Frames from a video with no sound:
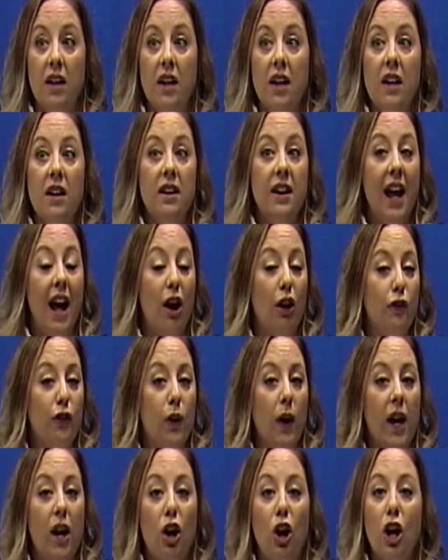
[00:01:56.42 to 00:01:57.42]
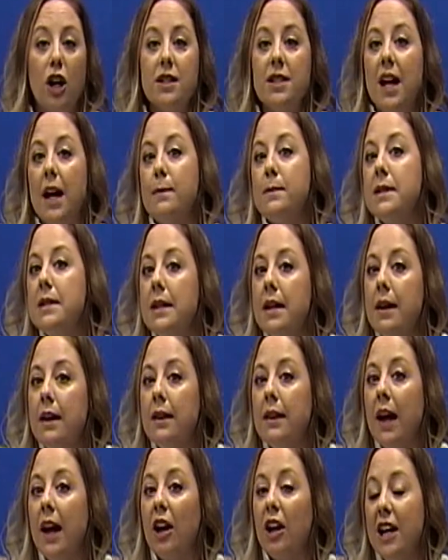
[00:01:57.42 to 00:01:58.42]
Now, if you had a hard time seeing
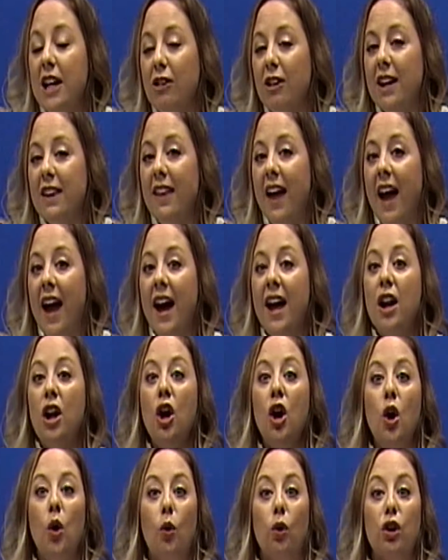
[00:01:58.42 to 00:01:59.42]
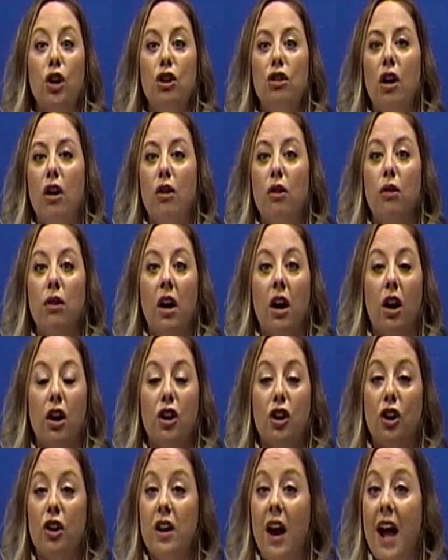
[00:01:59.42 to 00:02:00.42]
that, or hearing that, or you
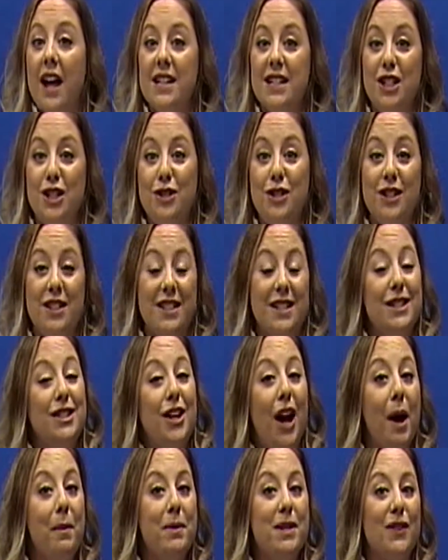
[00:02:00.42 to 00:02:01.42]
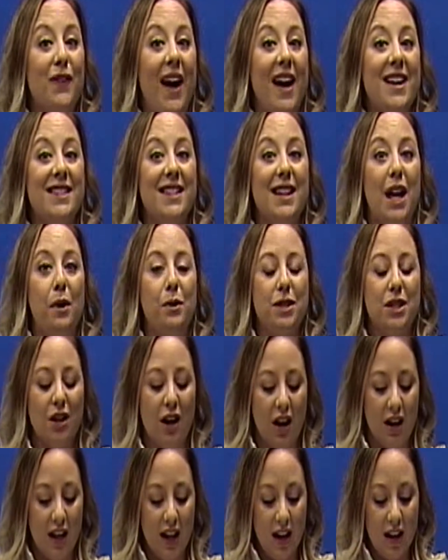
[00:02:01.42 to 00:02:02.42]
didn't type as fast as I was
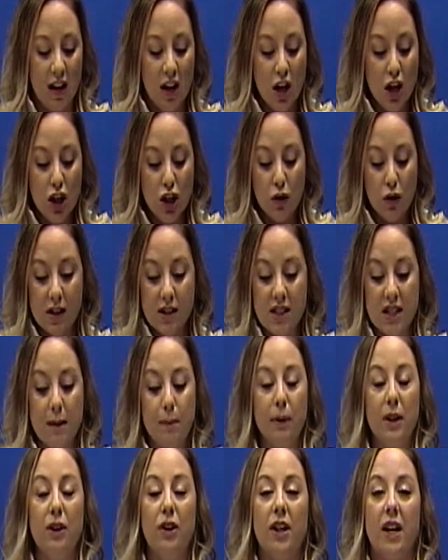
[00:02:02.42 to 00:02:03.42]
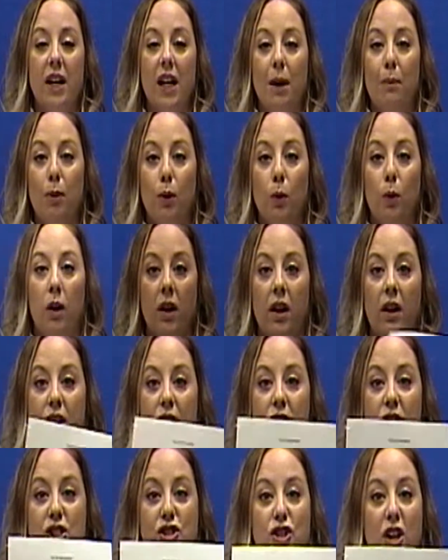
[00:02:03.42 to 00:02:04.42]
talking, you simply look at number 1 on
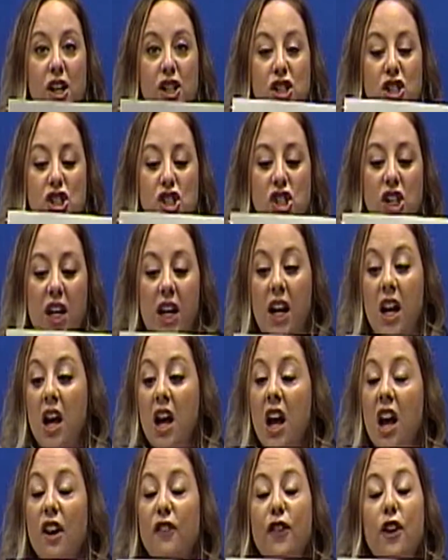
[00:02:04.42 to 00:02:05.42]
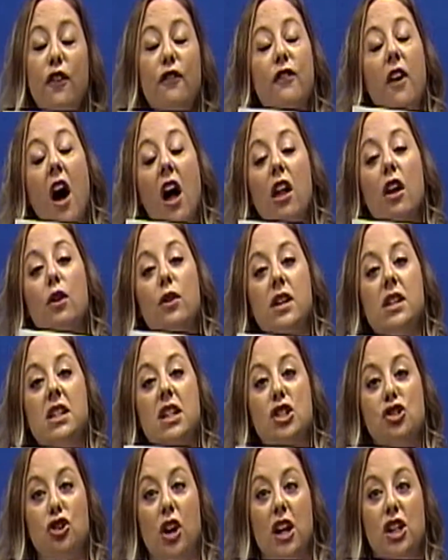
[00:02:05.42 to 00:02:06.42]
your instruction sheet. If you follow this
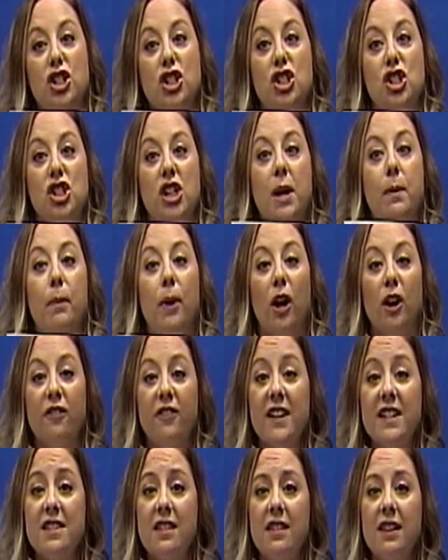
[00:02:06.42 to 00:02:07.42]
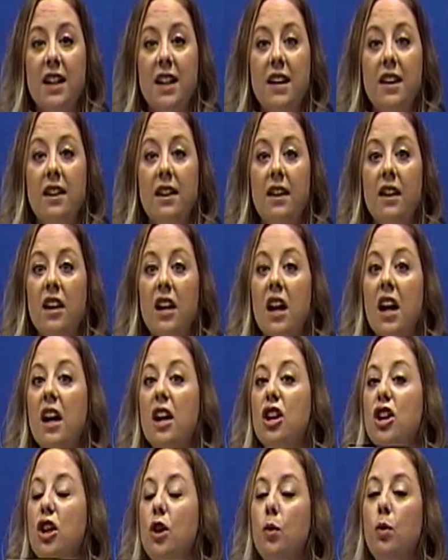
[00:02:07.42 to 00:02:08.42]
instruction sheet perfectly,
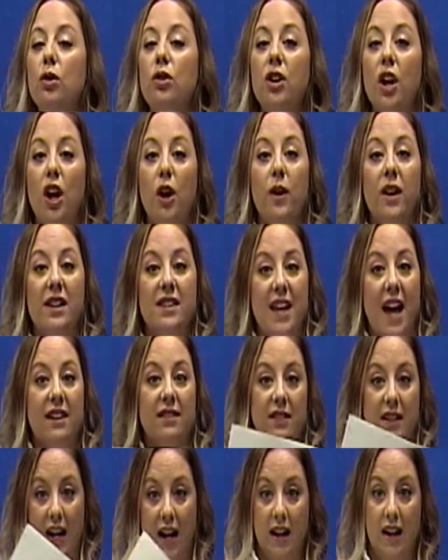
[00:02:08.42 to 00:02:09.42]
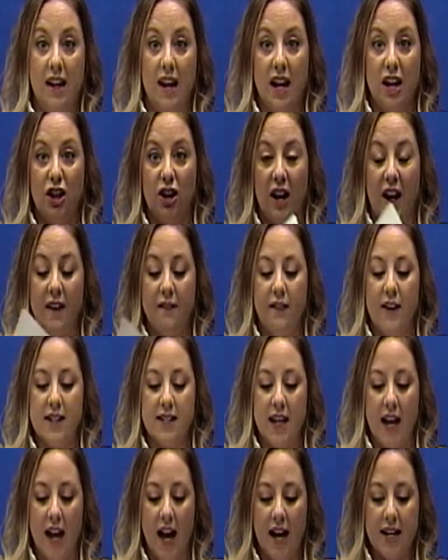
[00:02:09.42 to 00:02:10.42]
you will know exactly how to get your
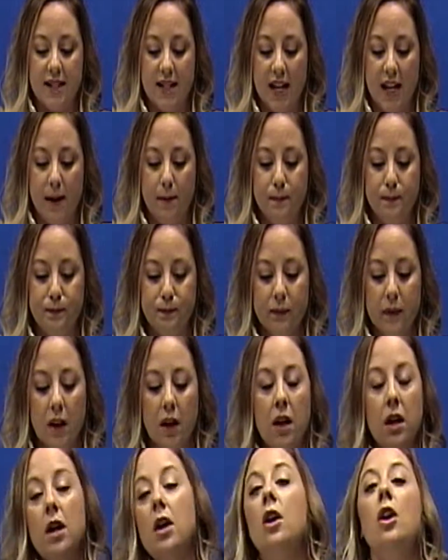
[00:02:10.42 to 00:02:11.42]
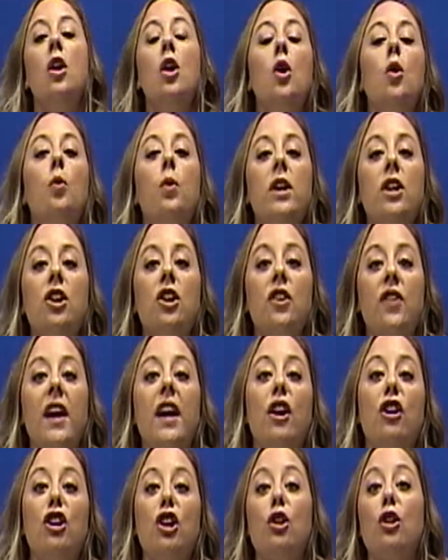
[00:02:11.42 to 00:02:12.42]
FSA ID. When you're
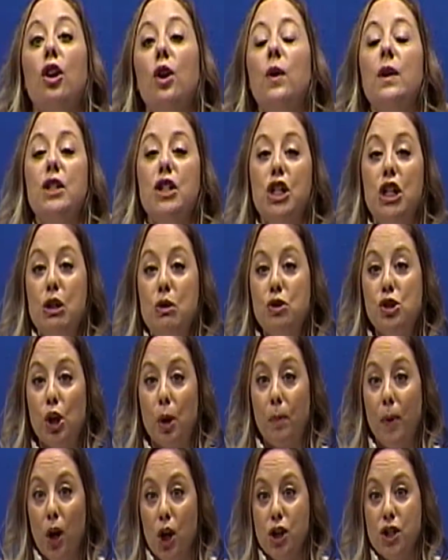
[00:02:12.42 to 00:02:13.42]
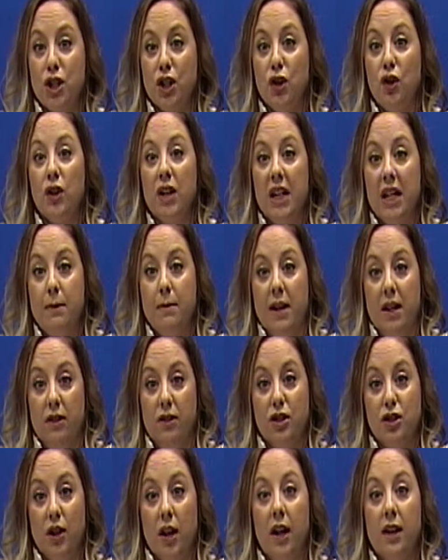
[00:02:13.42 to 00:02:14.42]
there, you're going to use your personal email
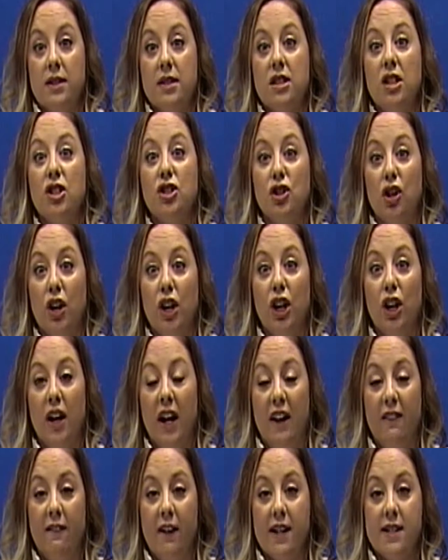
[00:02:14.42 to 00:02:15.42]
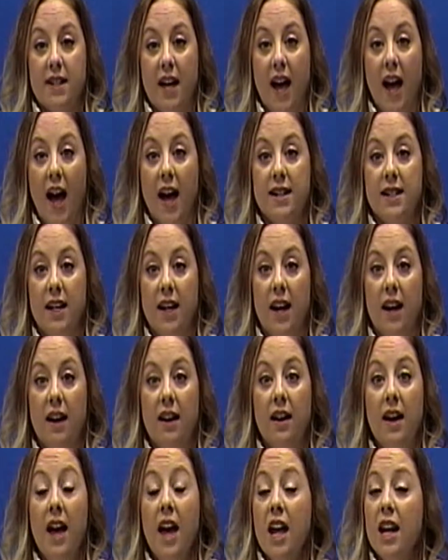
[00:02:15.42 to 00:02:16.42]
address to start your FSA ID.
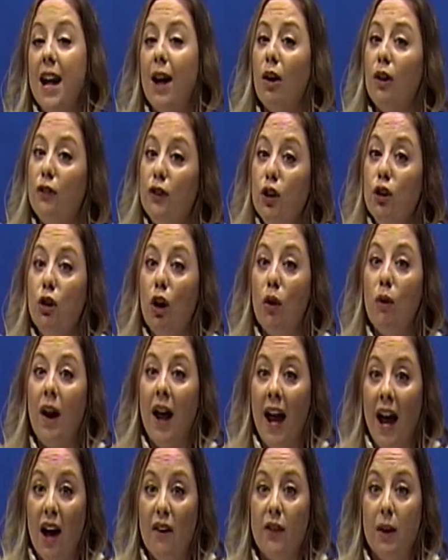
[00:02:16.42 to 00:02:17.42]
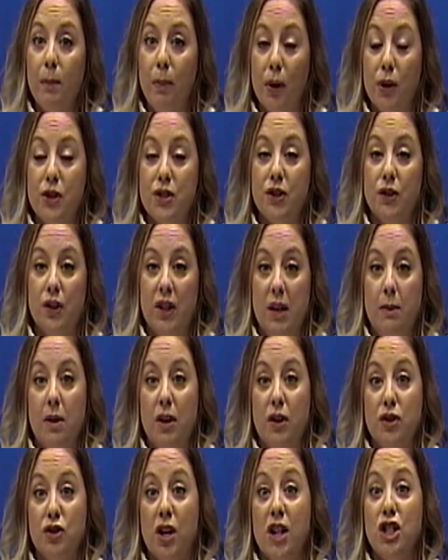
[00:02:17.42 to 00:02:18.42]
Now, if you don't have a personal email
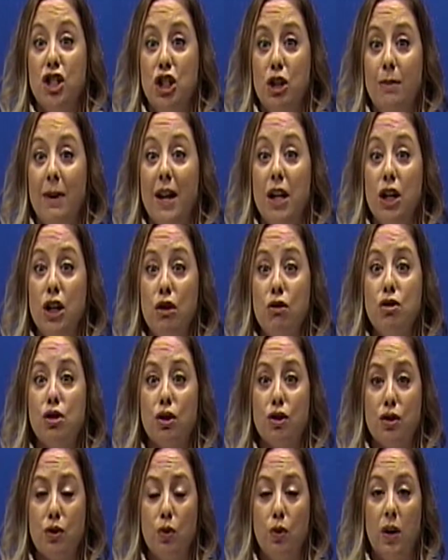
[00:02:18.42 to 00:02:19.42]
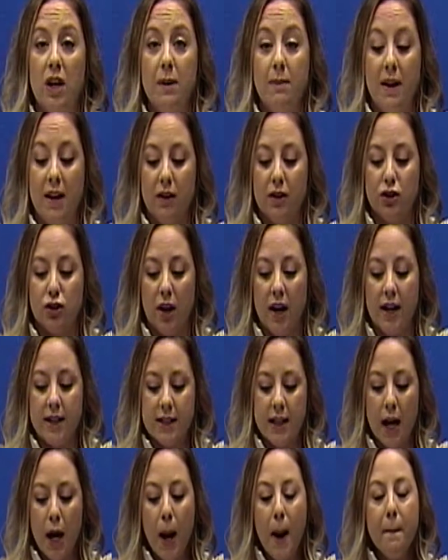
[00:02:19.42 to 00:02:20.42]
address, you may use your school email address,
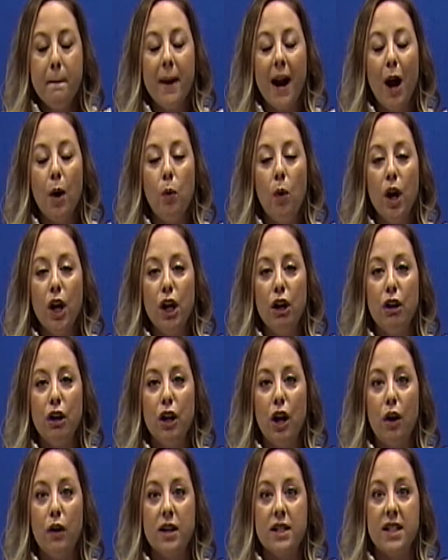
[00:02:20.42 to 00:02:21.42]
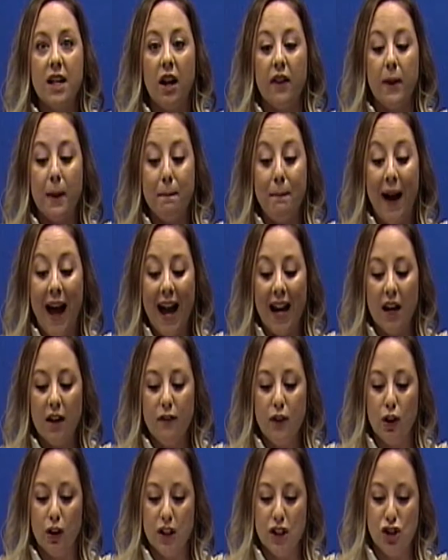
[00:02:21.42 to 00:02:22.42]
but I want you to notice that on the back of
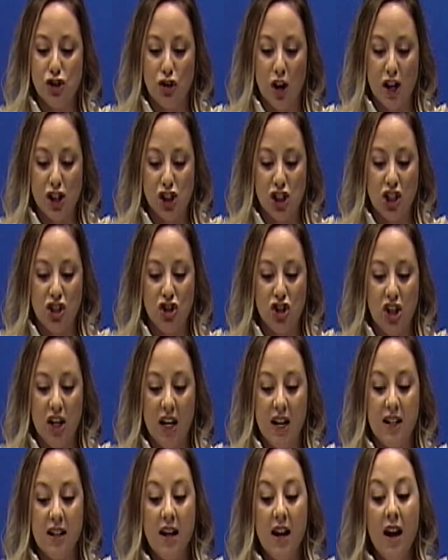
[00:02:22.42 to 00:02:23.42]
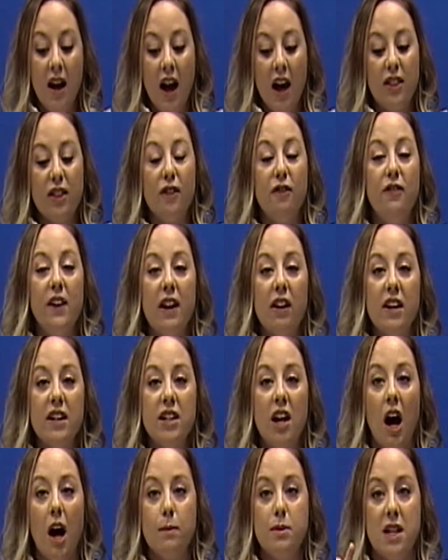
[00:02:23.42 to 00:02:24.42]
your instruction sheet, the very
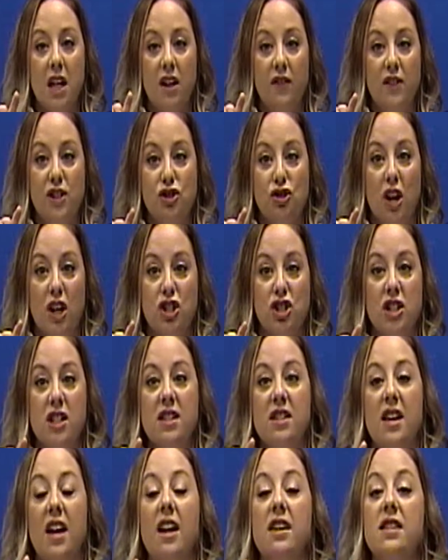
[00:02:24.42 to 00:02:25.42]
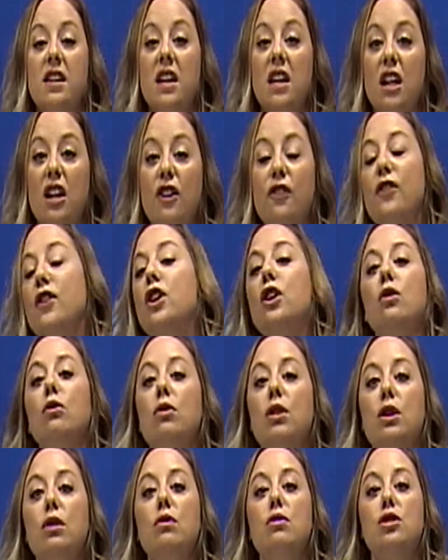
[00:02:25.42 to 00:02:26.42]
top set of instructions says if you
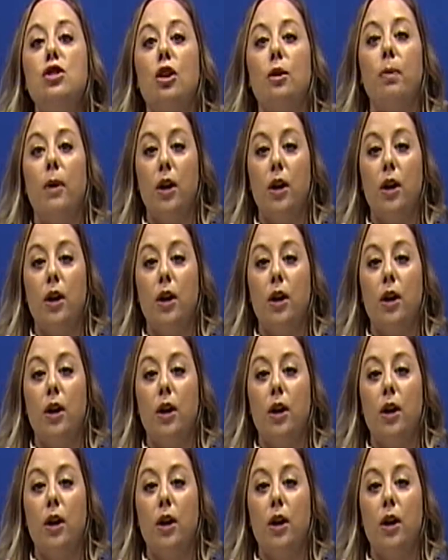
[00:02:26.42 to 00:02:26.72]
use your